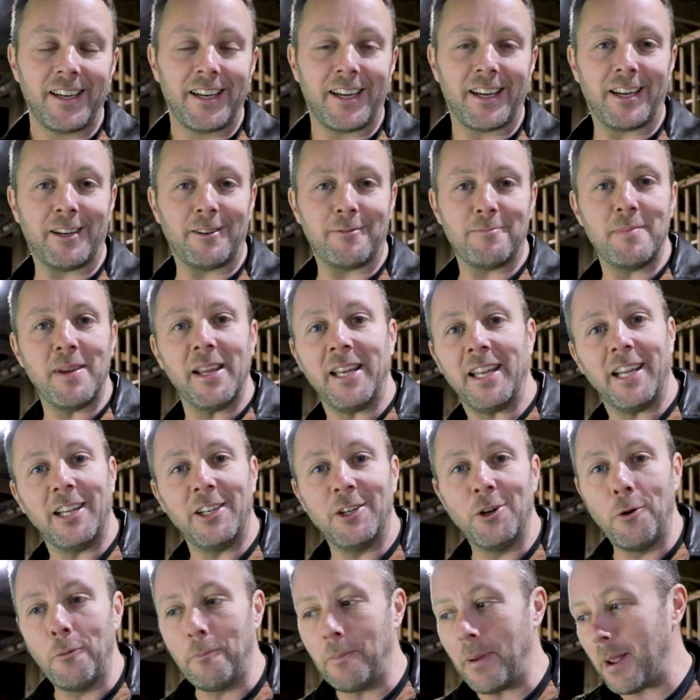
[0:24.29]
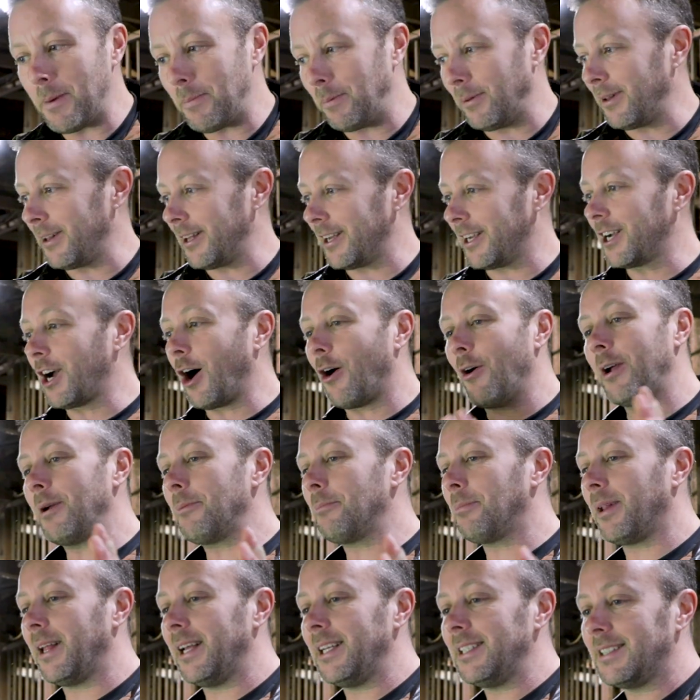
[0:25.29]
and meeting new people and
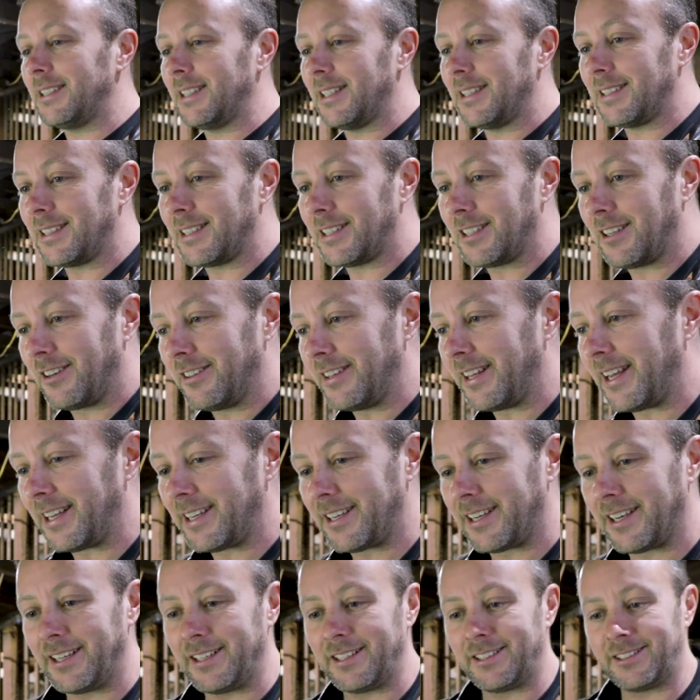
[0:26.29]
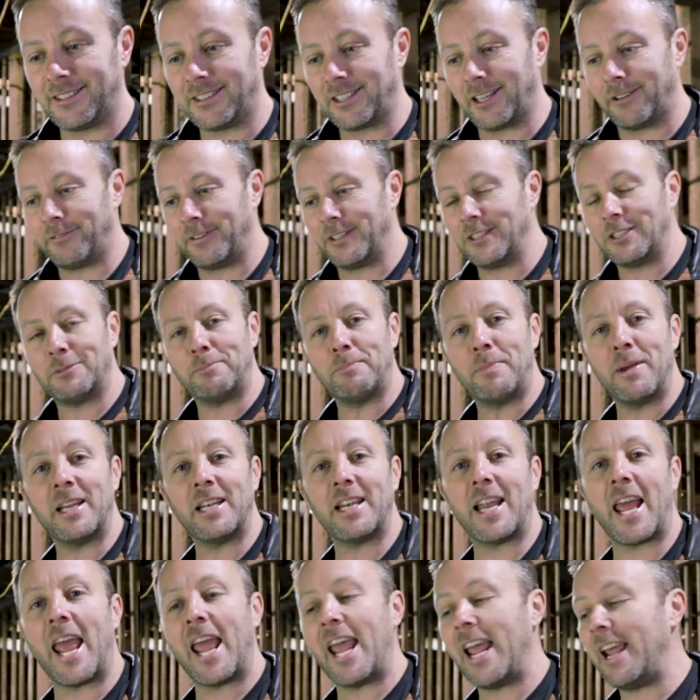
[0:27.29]
going places and all that kind of stuff. It's
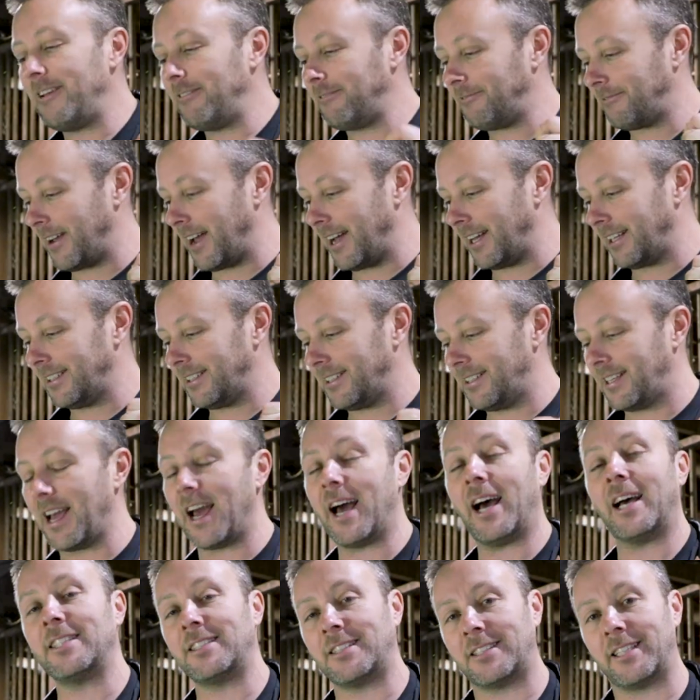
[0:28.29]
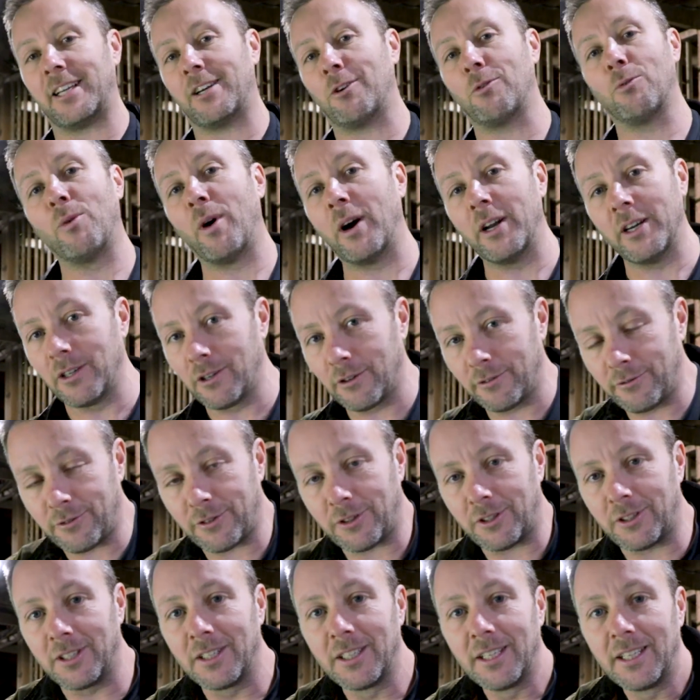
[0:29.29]
been a fantastic,
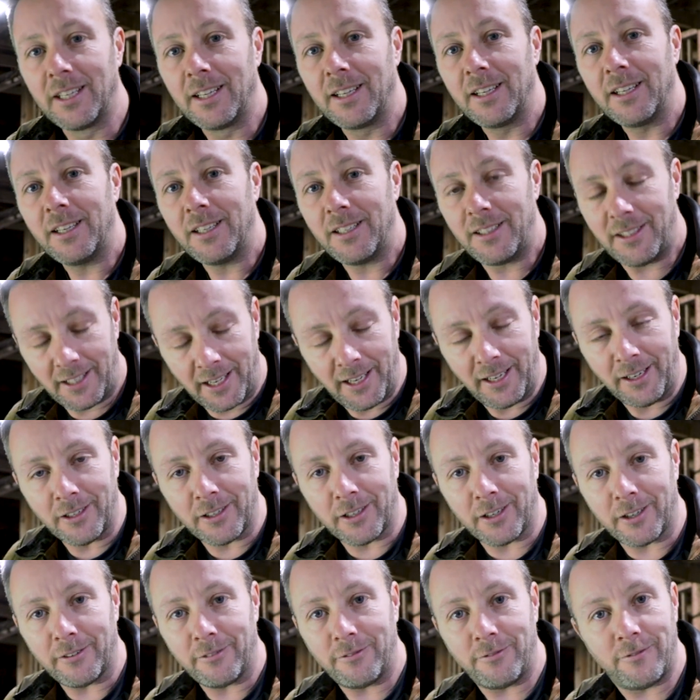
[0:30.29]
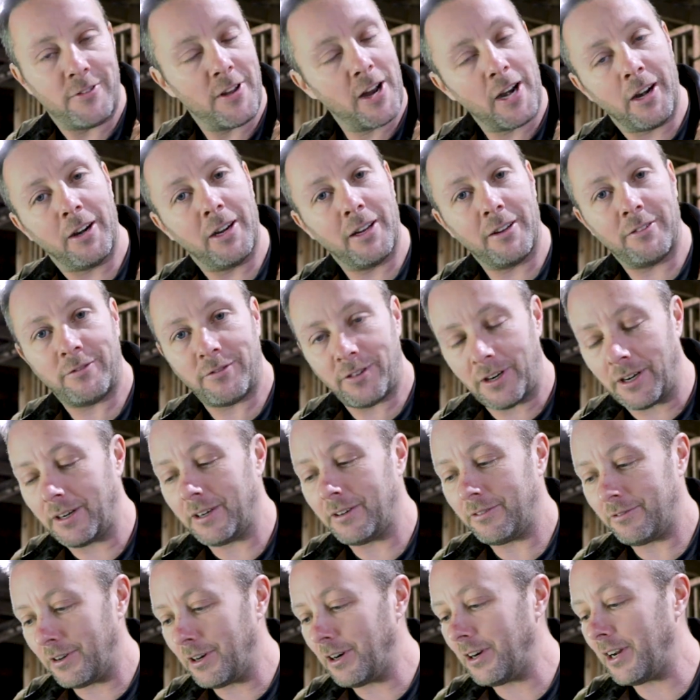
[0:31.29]
wonderful year. Very,
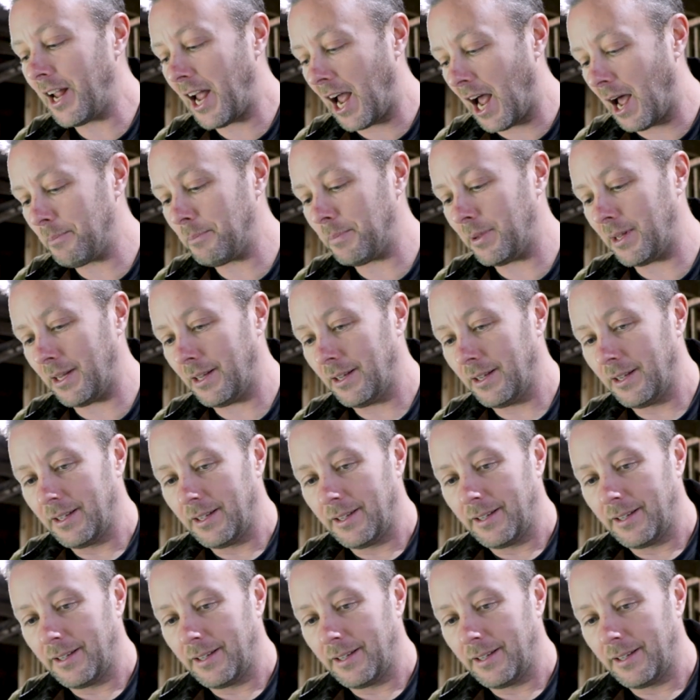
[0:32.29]
very, very happy.